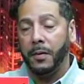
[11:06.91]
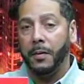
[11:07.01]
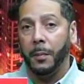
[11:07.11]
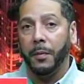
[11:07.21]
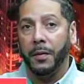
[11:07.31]

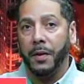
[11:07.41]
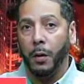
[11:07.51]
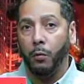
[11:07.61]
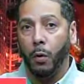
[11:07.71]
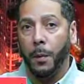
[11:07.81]
some of us
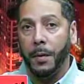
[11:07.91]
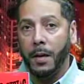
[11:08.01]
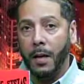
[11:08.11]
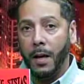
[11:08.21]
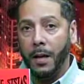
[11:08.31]
that grew up
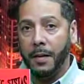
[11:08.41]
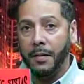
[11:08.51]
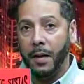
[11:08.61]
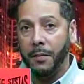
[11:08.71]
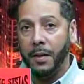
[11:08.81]
in the
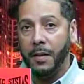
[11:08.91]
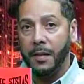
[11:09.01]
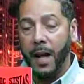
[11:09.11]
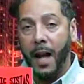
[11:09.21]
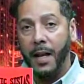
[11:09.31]
70s
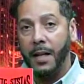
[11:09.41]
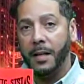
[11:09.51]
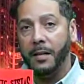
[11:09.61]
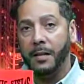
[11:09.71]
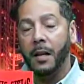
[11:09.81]
and
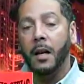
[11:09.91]
80s,